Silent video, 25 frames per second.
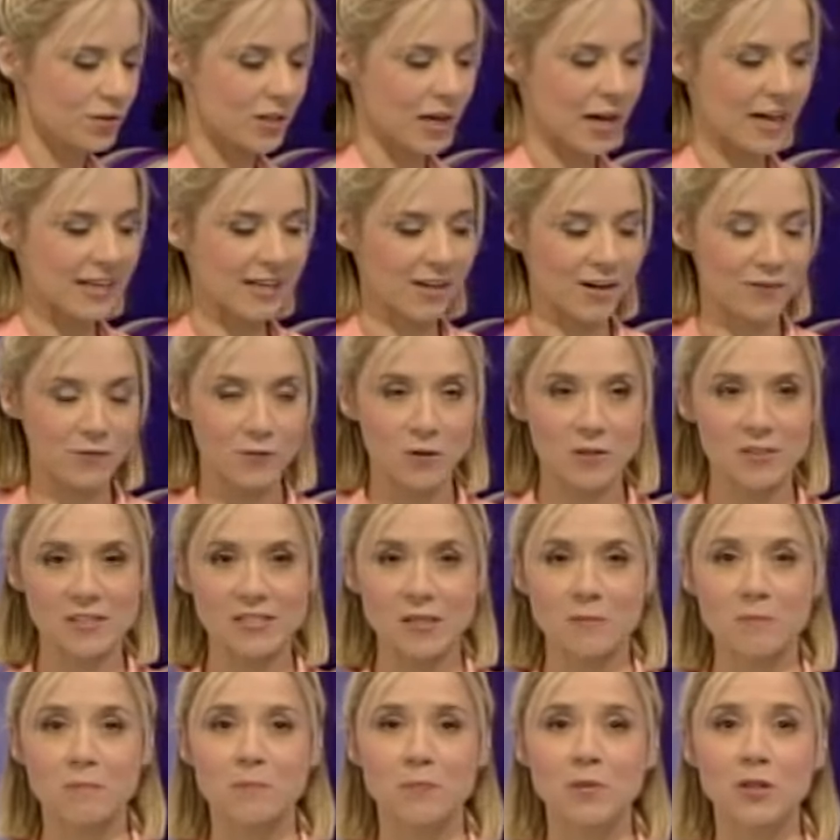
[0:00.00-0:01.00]
that, I've got
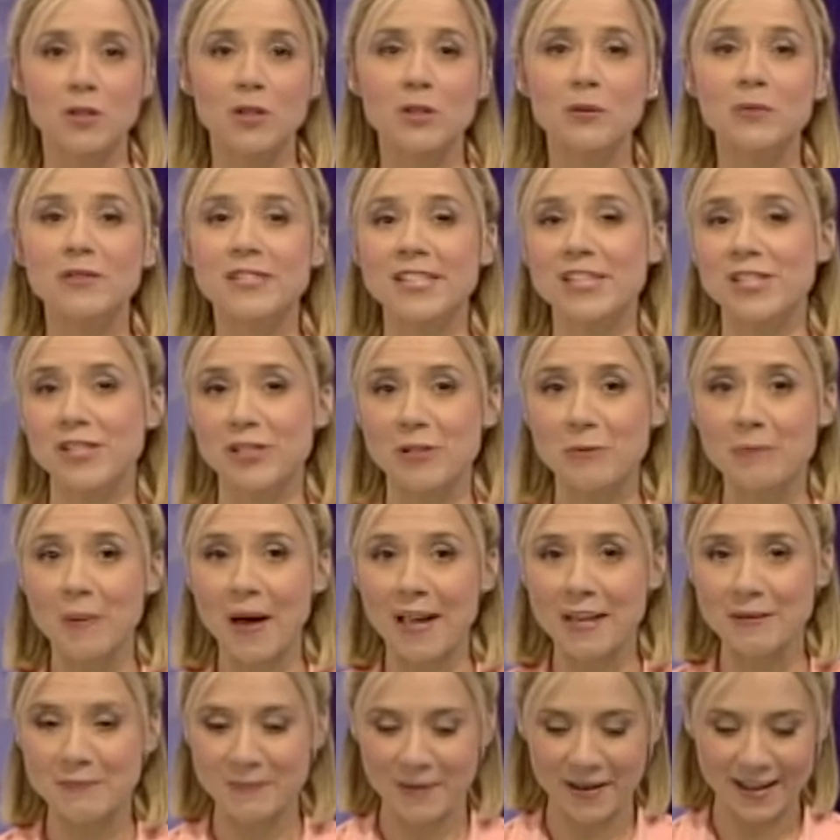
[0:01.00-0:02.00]
some blue tissue
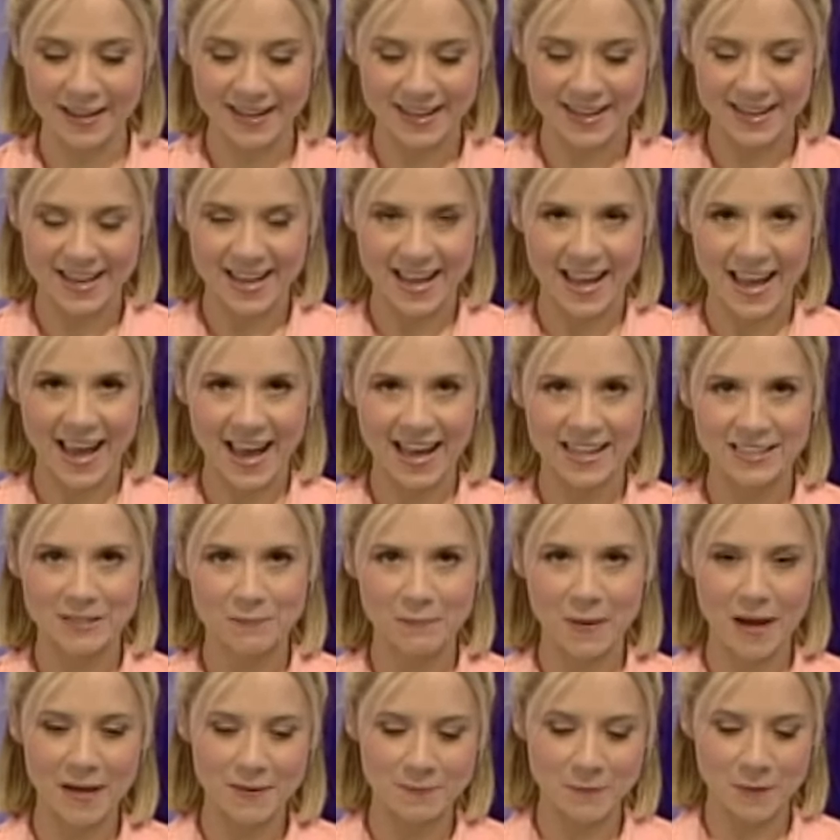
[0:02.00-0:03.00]
paper and a
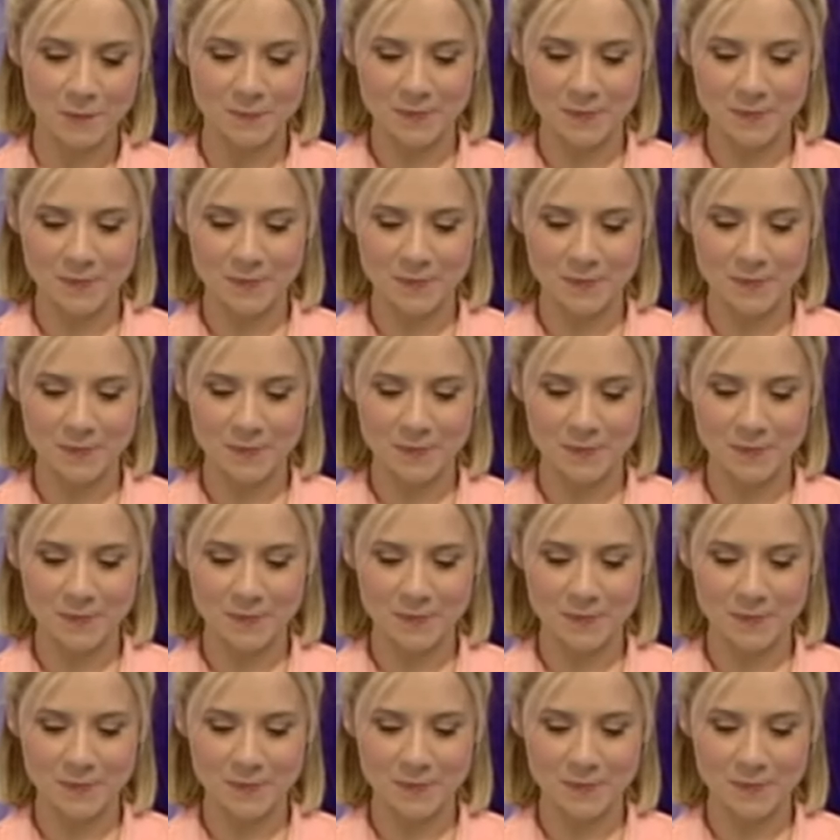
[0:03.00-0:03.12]
paper